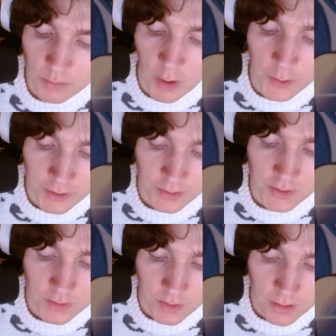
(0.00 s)
power during
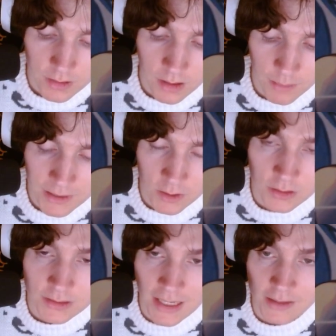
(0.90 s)
this battle,
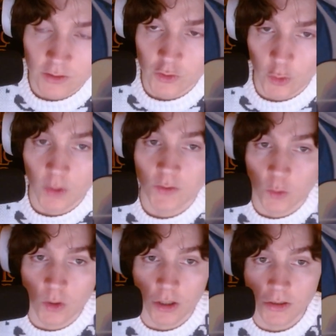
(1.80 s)
then draw 2
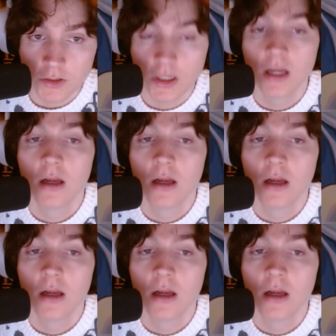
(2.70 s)
cards.